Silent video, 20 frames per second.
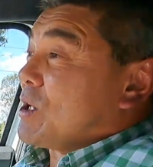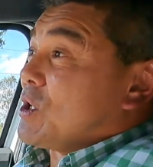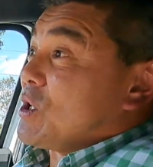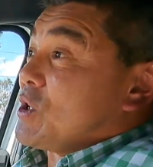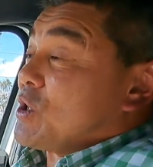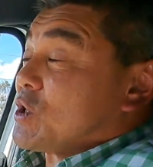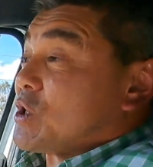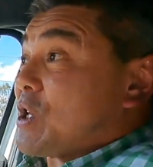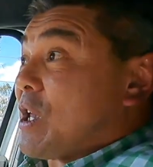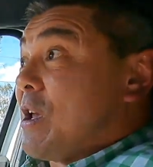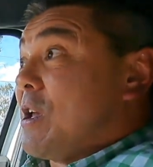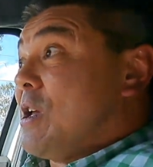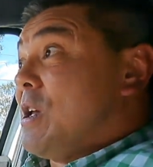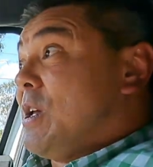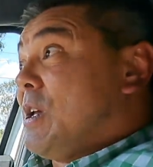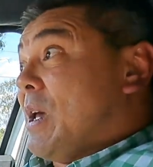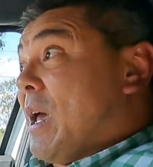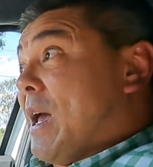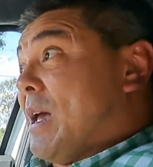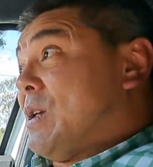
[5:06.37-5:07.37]
as
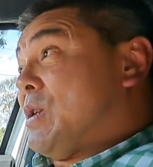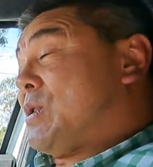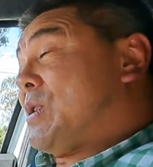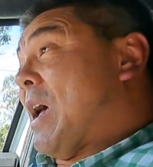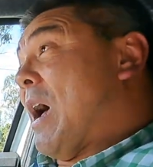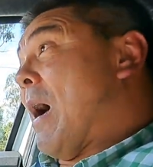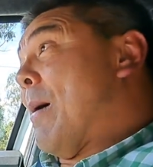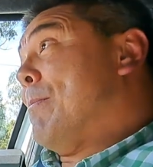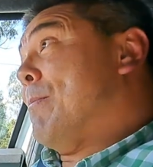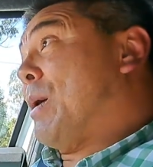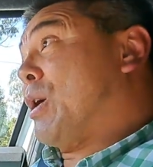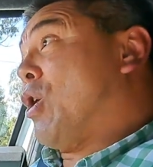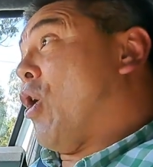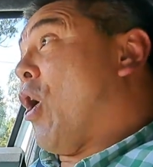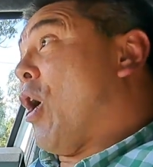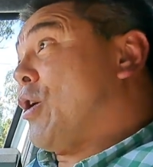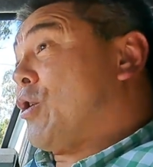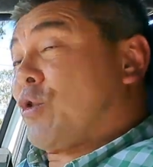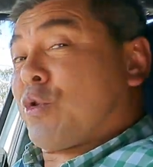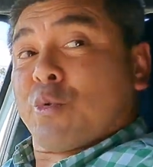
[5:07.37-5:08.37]

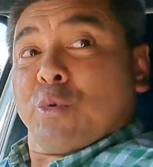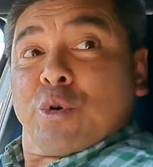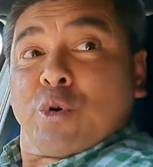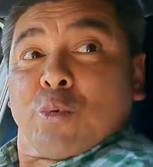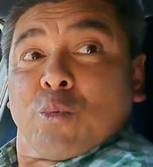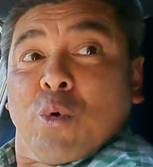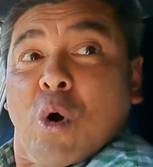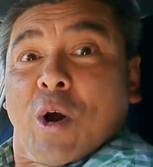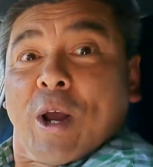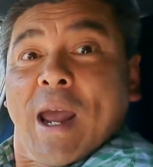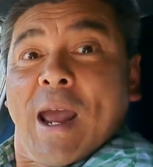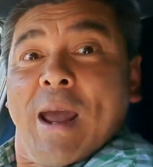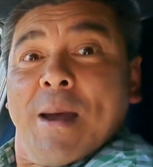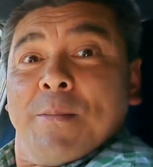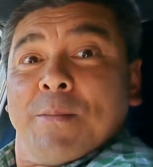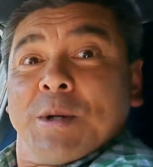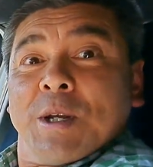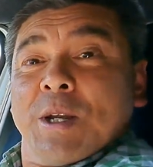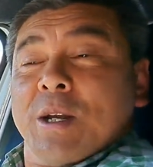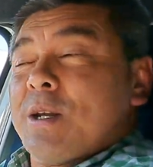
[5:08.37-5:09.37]
Mackay through to
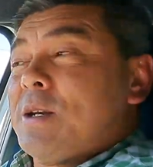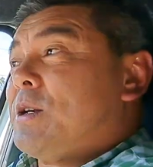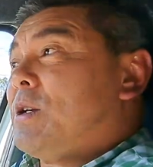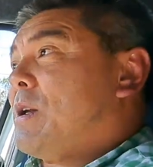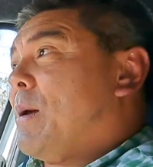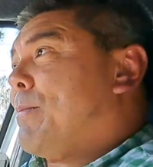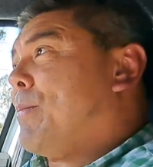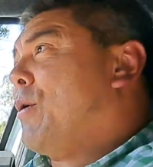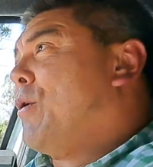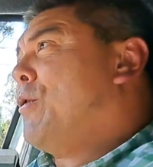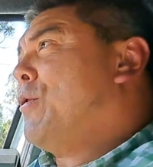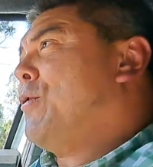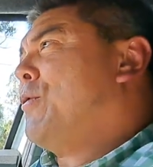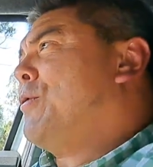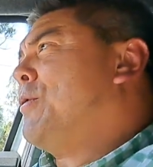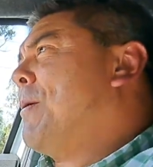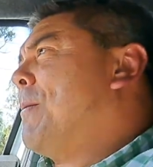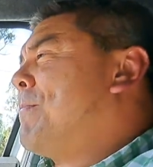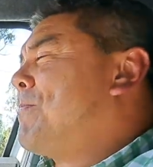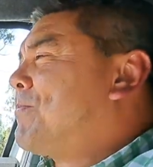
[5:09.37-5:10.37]
Rockhampton,
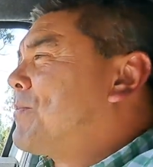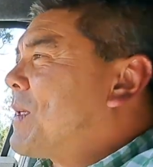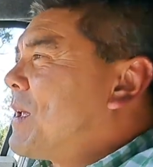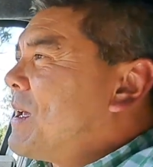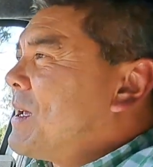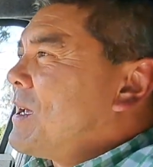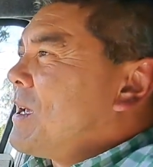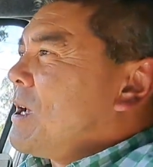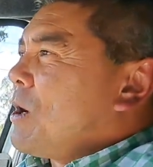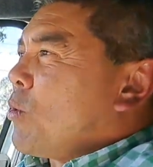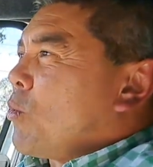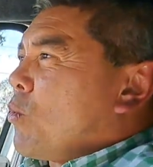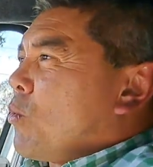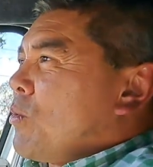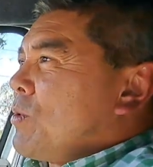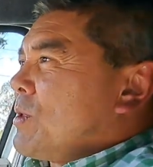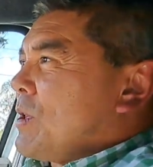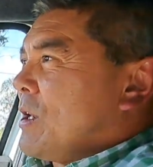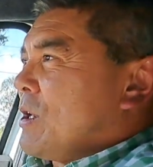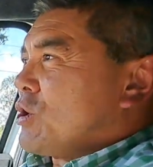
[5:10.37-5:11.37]
Yeppoon,
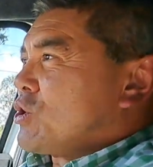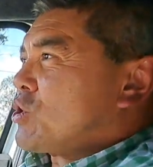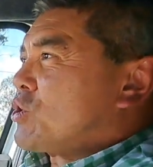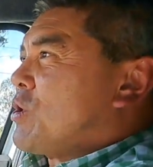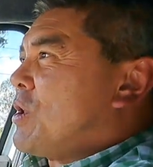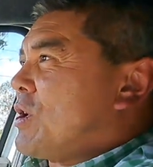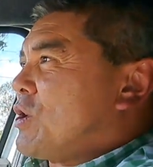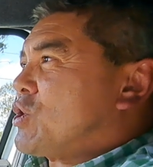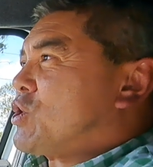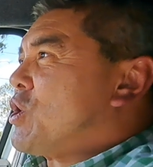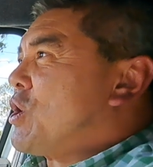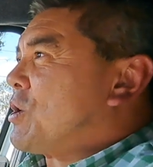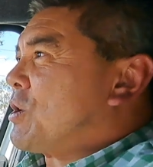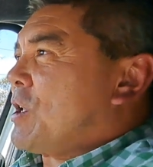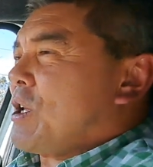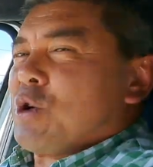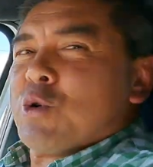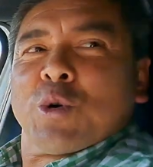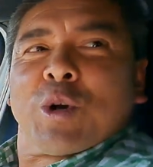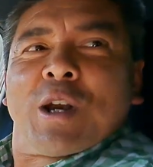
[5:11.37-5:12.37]
then it's
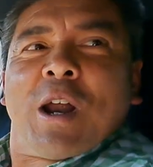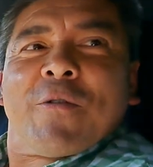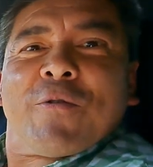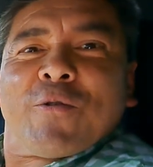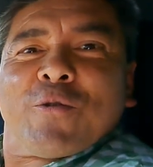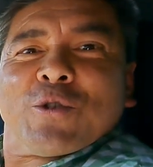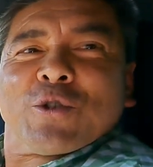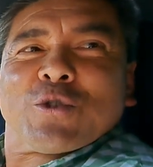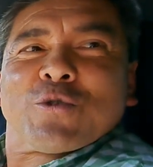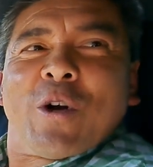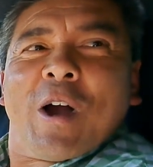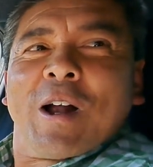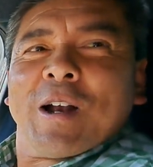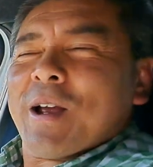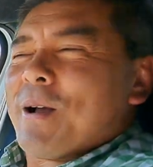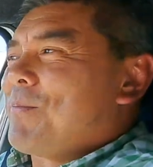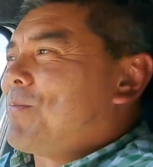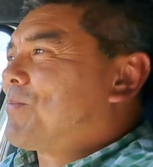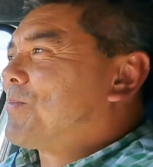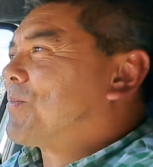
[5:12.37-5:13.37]
certainly good enough for
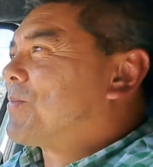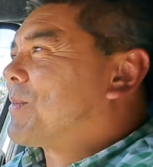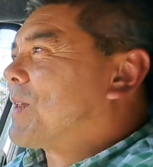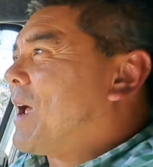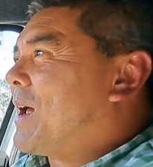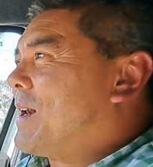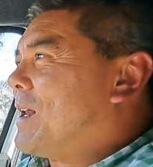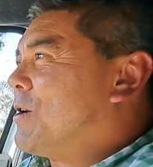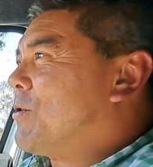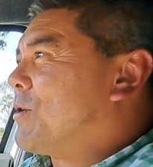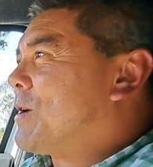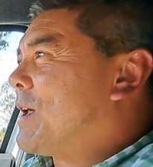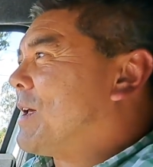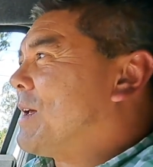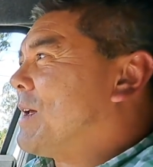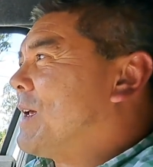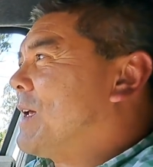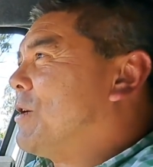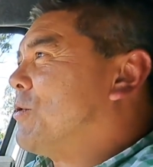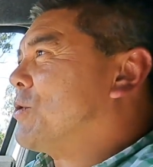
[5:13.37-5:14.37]
Australia. And here it
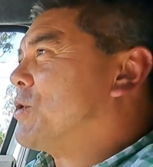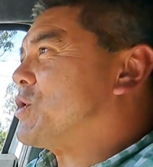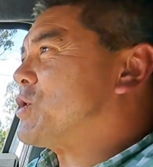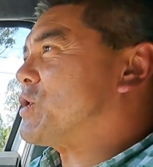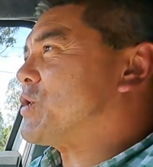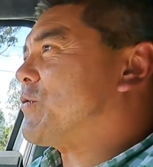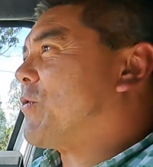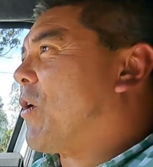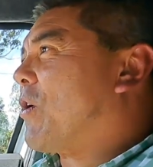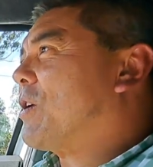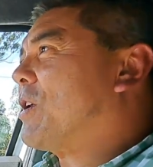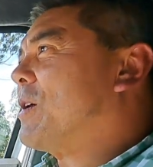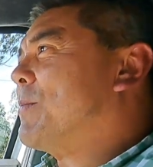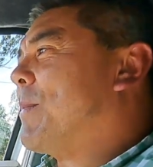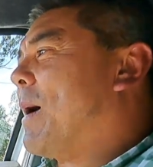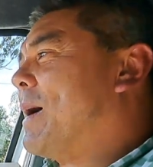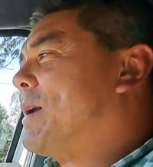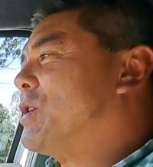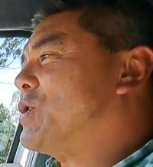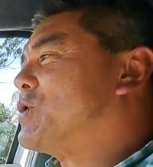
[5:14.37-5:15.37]
is. It's finally
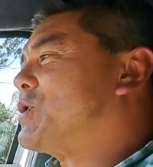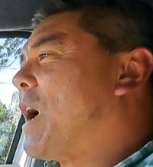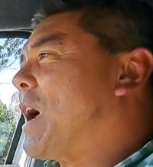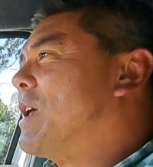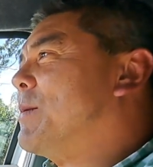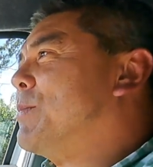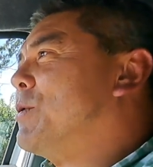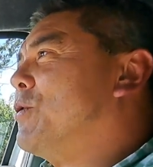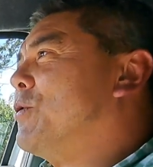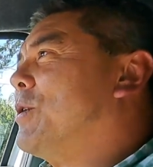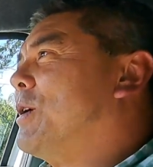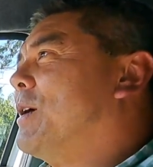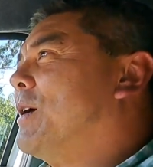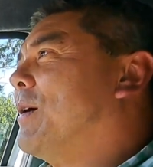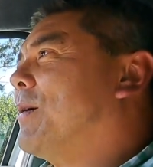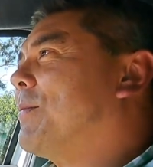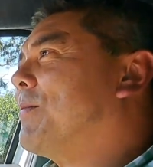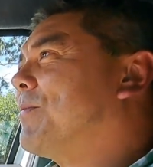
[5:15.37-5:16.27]
made its debut here.